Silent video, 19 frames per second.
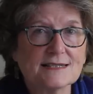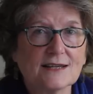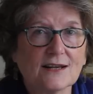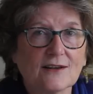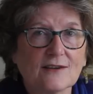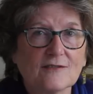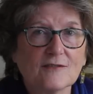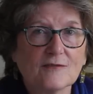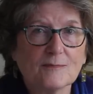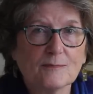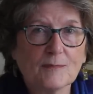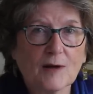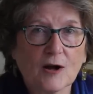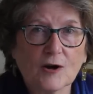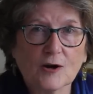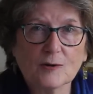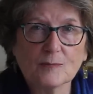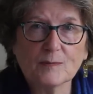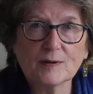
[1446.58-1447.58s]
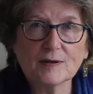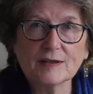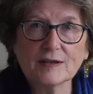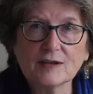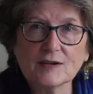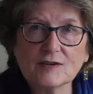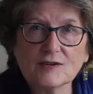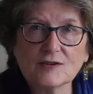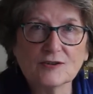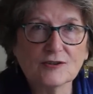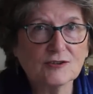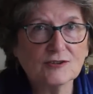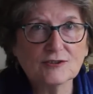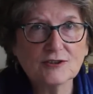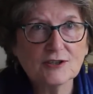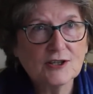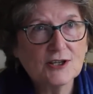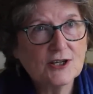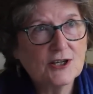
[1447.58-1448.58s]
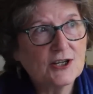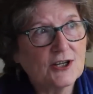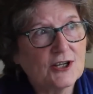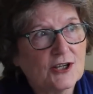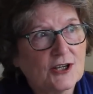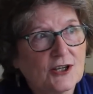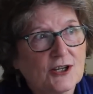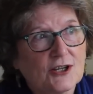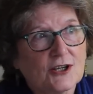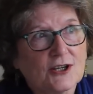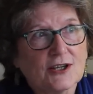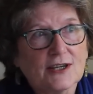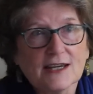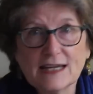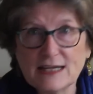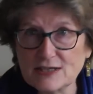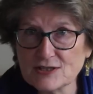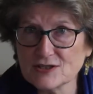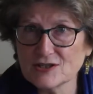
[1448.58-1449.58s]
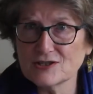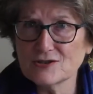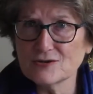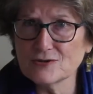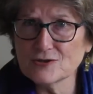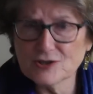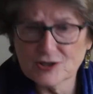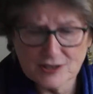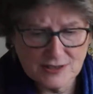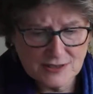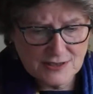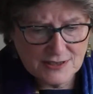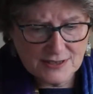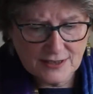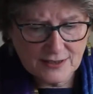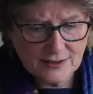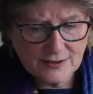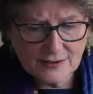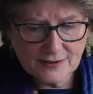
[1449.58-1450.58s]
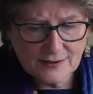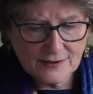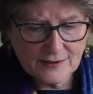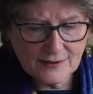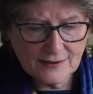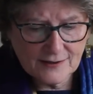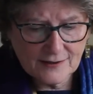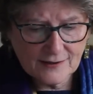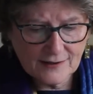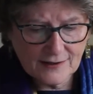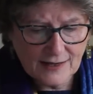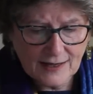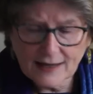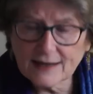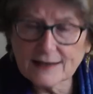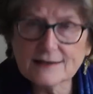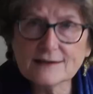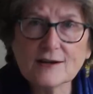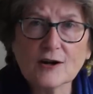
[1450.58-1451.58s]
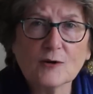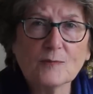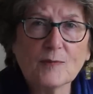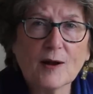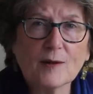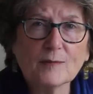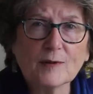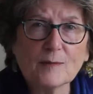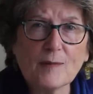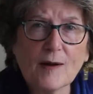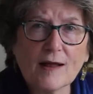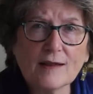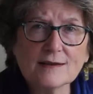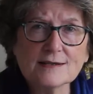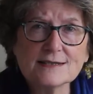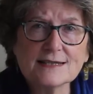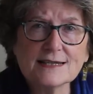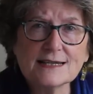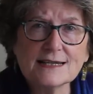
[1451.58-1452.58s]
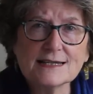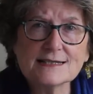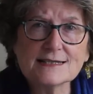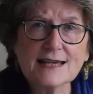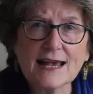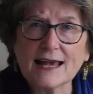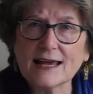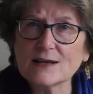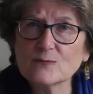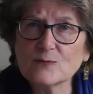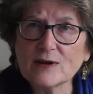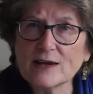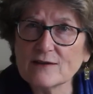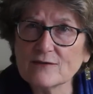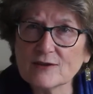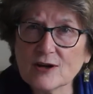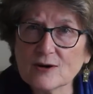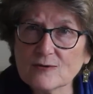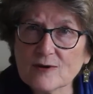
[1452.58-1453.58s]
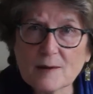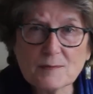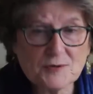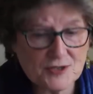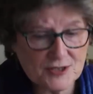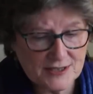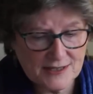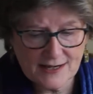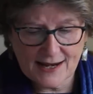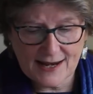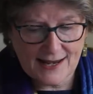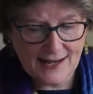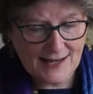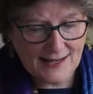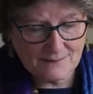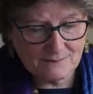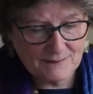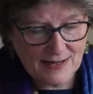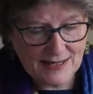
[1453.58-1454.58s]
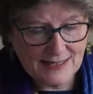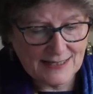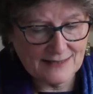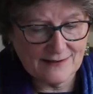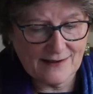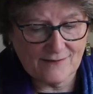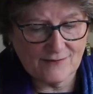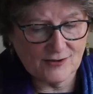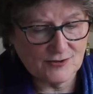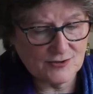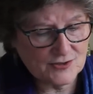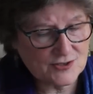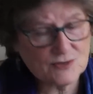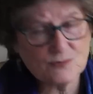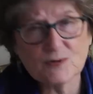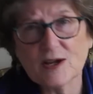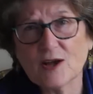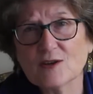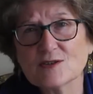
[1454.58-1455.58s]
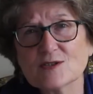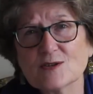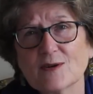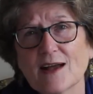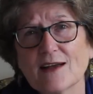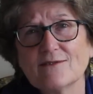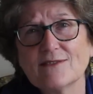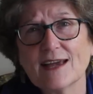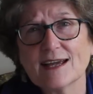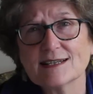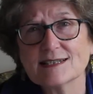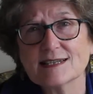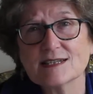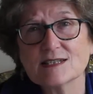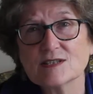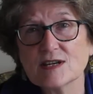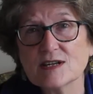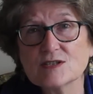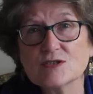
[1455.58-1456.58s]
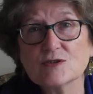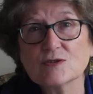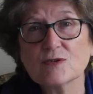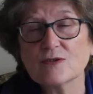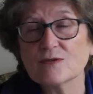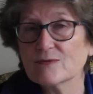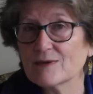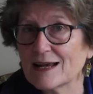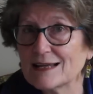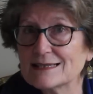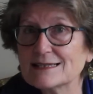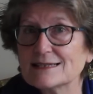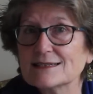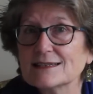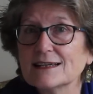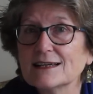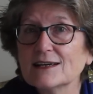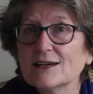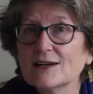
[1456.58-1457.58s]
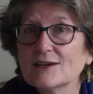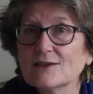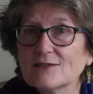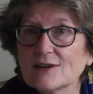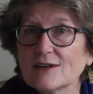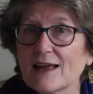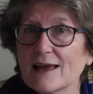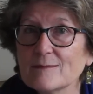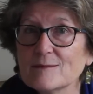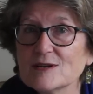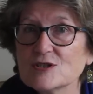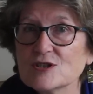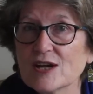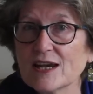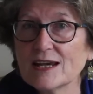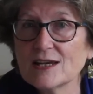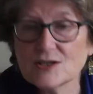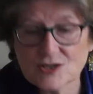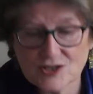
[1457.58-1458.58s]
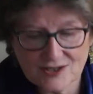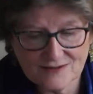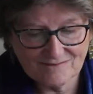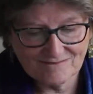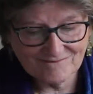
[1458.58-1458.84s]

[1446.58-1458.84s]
of our political institutions and our public policies, and we have corruption at many levels. We also have existential threats of climate change.